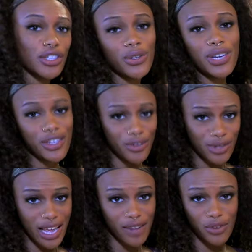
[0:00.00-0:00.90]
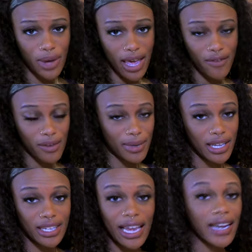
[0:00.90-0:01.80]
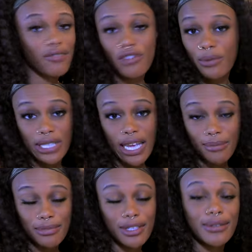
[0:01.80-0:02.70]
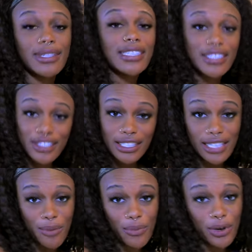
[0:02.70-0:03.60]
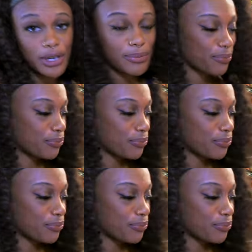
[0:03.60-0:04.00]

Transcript: So you can do that if you have it, but ain't no wrong with tap. So this is just tap water.